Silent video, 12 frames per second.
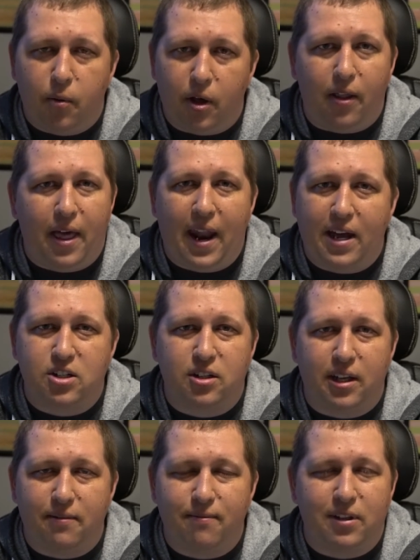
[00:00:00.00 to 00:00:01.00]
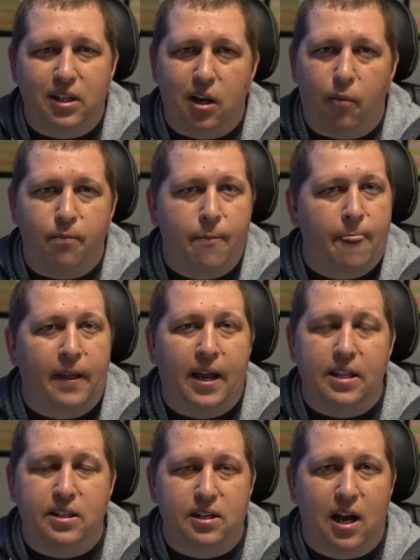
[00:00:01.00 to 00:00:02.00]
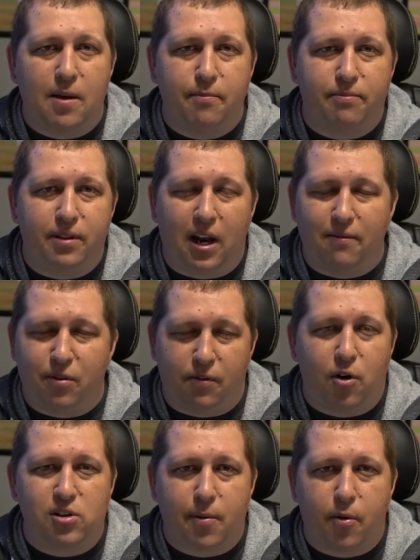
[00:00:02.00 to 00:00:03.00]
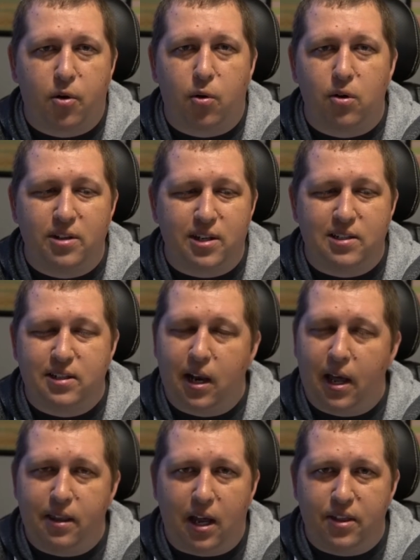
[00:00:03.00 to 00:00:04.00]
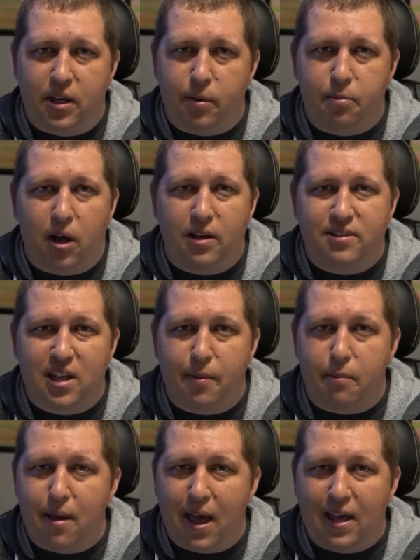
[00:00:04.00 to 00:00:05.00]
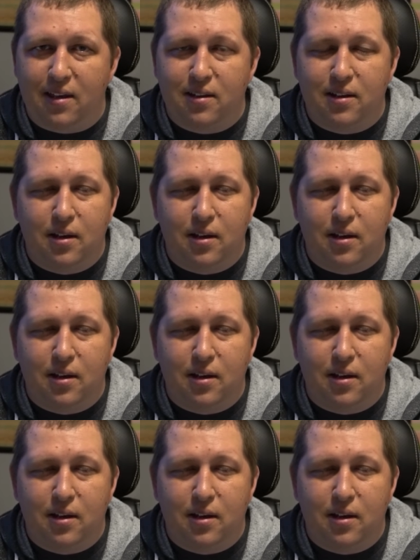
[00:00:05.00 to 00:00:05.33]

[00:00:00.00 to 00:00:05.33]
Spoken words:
Well, that actually, at the time that the first time I recorded this, I said I think we'd probably see him in May.